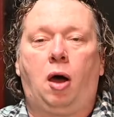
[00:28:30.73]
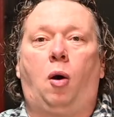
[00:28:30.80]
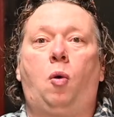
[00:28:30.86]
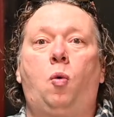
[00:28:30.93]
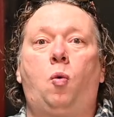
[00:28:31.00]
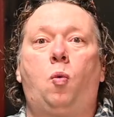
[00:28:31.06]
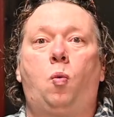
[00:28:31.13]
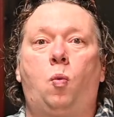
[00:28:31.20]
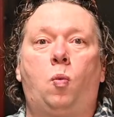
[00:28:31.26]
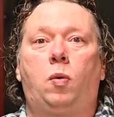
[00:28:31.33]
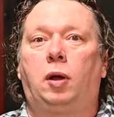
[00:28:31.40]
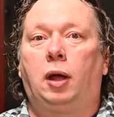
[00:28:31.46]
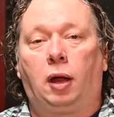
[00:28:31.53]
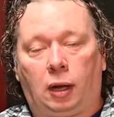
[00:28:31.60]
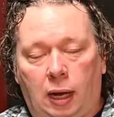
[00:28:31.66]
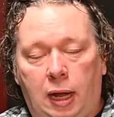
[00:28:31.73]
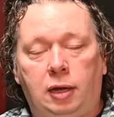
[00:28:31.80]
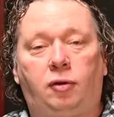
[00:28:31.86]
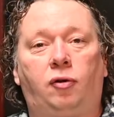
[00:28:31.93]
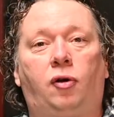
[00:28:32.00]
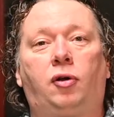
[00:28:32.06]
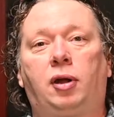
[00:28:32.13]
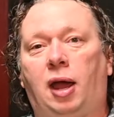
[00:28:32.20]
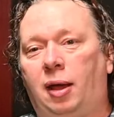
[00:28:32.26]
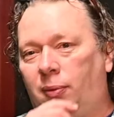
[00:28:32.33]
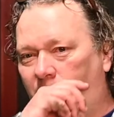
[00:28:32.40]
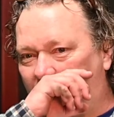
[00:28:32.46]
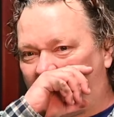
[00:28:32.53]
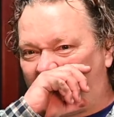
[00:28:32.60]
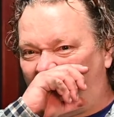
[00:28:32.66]
Oh, later on I
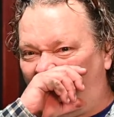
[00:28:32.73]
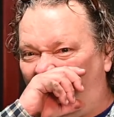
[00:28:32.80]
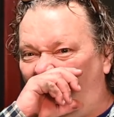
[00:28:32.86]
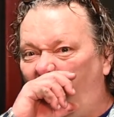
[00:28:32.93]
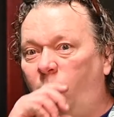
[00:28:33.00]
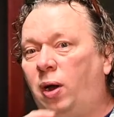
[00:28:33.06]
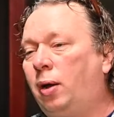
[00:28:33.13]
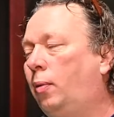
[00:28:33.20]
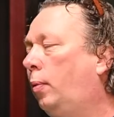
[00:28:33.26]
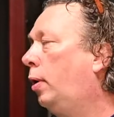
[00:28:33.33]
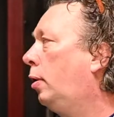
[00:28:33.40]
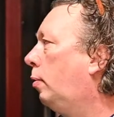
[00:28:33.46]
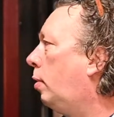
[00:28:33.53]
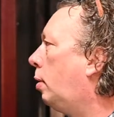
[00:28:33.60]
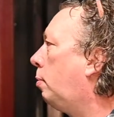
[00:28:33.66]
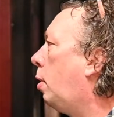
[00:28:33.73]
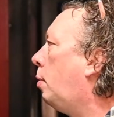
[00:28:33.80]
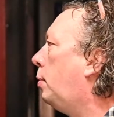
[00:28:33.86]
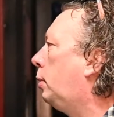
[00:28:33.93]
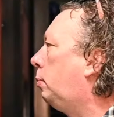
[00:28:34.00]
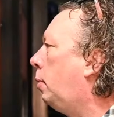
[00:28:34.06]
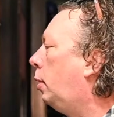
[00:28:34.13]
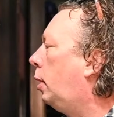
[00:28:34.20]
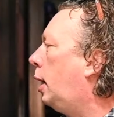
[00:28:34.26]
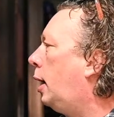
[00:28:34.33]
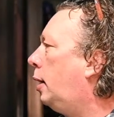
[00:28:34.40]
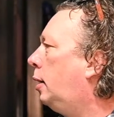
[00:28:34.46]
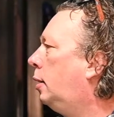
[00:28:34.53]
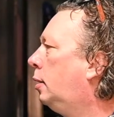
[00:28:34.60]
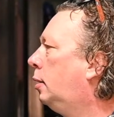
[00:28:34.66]
will show. Oh, wait, one moment,
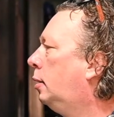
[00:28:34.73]
Merlijn.